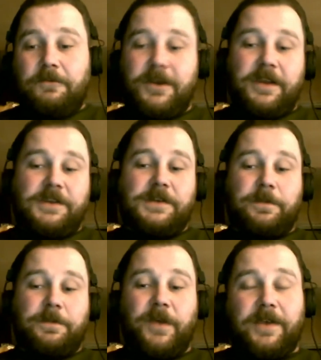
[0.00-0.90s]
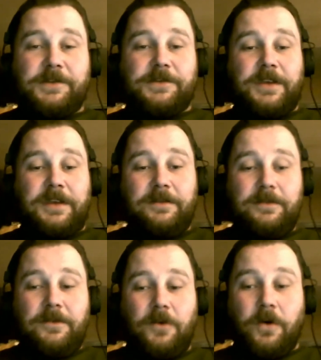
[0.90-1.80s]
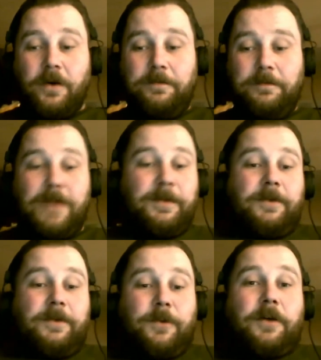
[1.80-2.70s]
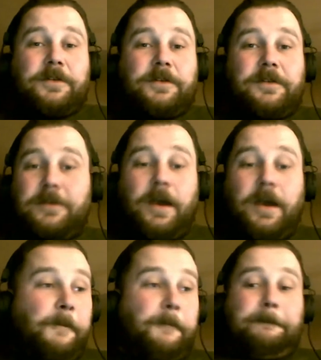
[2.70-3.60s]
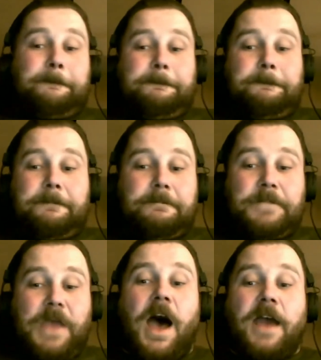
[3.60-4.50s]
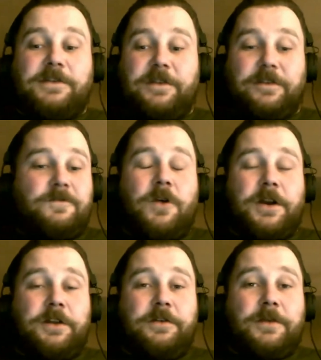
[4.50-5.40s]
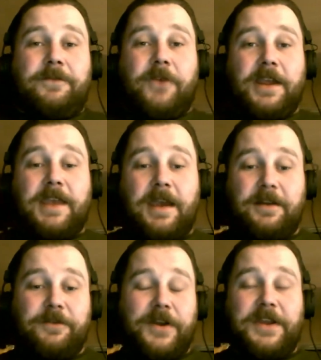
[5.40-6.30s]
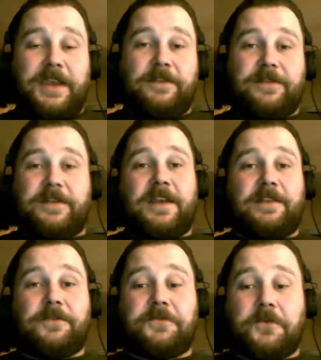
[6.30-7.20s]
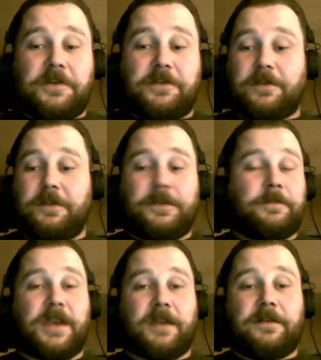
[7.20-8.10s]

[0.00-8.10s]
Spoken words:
We'll get you playing eventually. Or maybe we won't. I just want to do whatever I can to try to ease the tensions for you just a little bit.